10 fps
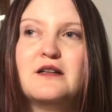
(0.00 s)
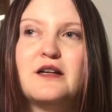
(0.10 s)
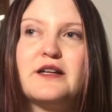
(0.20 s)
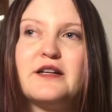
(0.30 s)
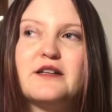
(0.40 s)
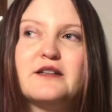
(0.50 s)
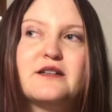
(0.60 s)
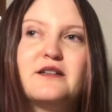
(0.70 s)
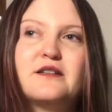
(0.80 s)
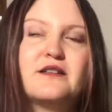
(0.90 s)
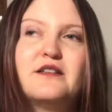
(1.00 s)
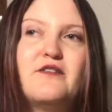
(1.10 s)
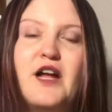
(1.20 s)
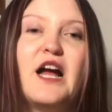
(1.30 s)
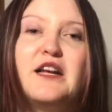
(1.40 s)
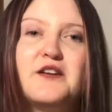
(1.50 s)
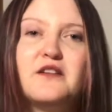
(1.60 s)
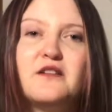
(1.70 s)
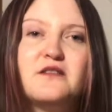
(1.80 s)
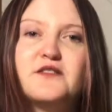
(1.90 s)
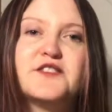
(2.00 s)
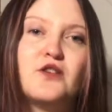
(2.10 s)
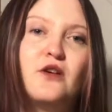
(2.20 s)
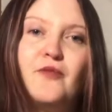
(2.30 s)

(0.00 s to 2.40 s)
Like, if I hate it, so.